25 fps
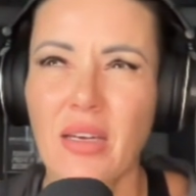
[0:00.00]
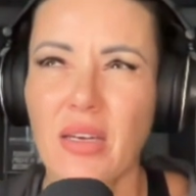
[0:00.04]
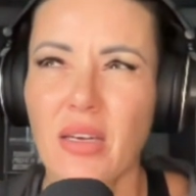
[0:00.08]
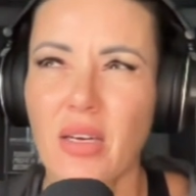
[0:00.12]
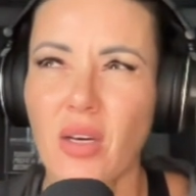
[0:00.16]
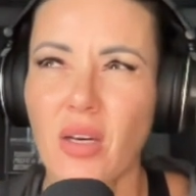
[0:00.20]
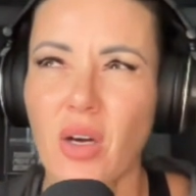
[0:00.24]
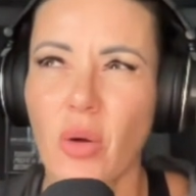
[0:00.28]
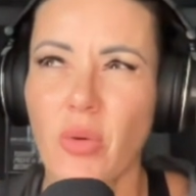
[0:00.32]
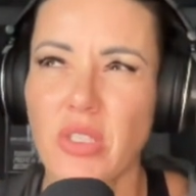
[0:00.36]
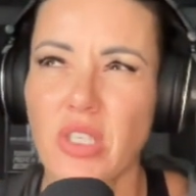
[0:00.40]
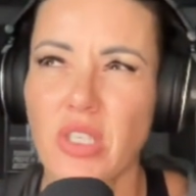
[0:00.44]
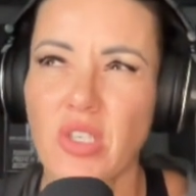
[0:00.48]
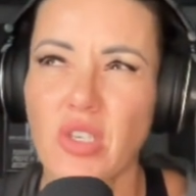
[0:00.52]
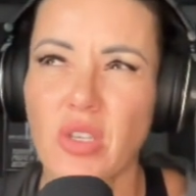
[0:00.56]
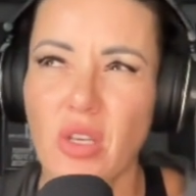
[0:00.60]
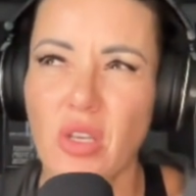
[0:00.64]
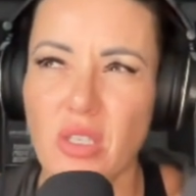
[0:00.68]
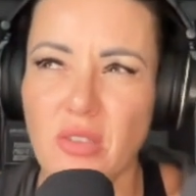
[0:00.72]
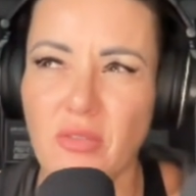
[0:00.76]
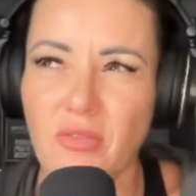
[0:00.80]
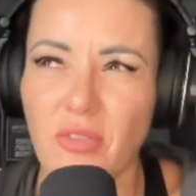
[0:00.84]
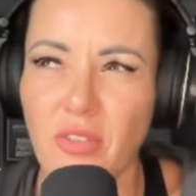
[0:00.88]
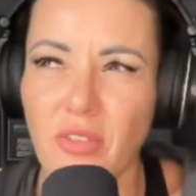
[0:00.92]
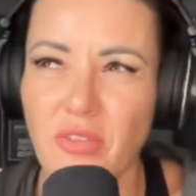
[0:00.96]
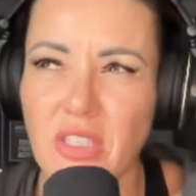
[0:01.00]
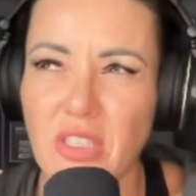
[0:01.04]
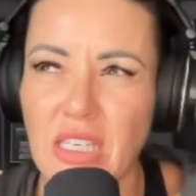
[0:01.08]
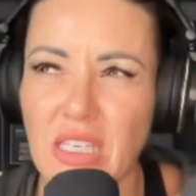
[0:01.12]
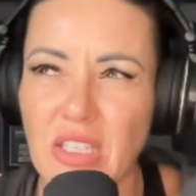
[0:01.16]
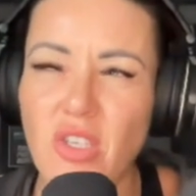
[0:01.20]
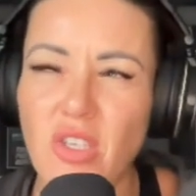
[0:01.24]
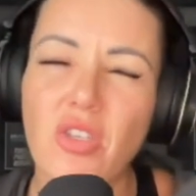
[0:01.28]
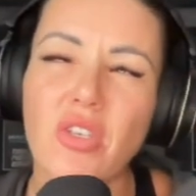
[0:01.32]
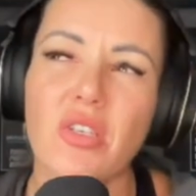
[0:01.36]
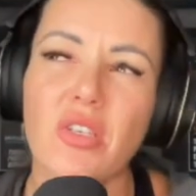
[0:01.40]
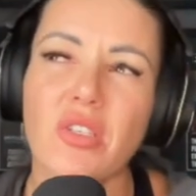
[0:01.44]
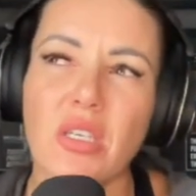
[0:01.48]
Or was it two thousand fifteen? two
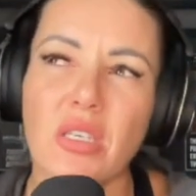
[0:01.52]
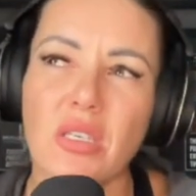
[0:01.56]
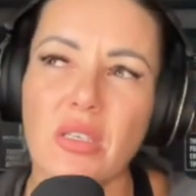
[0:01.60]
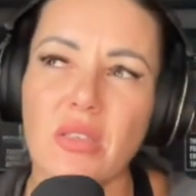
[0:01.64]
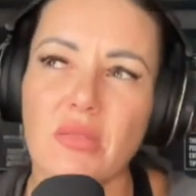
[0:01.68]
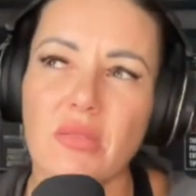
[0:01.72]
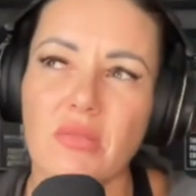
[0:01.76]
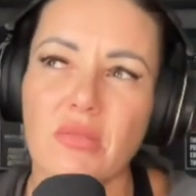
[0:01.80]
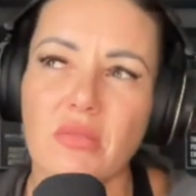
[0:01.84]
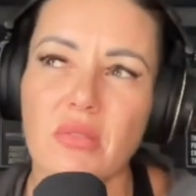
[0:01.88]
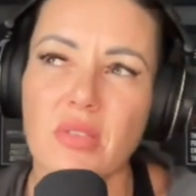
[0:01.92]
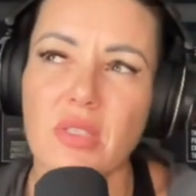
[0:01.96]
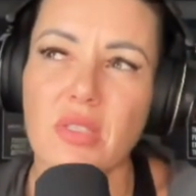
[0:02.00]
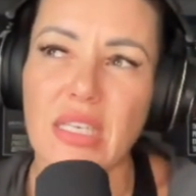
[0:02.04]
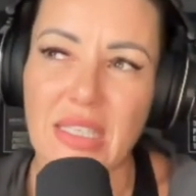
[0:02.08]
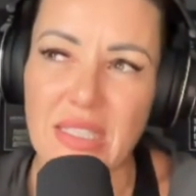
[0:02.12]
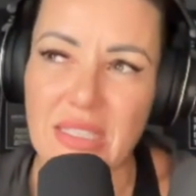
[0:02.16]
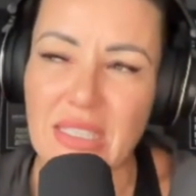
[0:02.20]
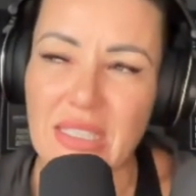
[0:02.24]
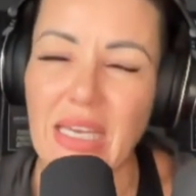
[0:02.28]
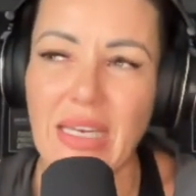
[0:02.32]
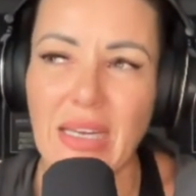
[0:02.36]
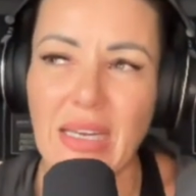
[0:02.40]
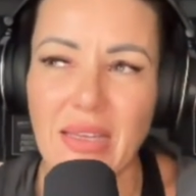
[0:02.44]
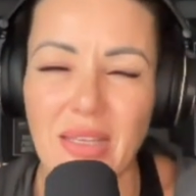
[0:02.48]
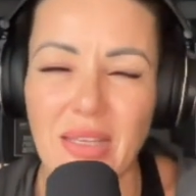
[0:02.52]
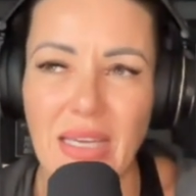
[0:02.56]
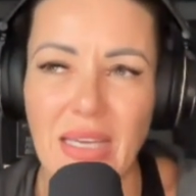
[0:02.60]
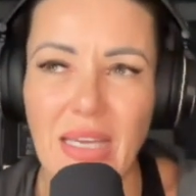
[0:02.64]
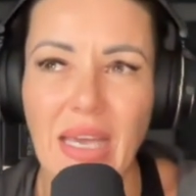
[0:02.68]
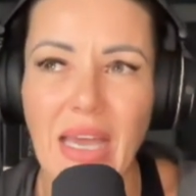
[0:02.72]
thousand sixteen, I think.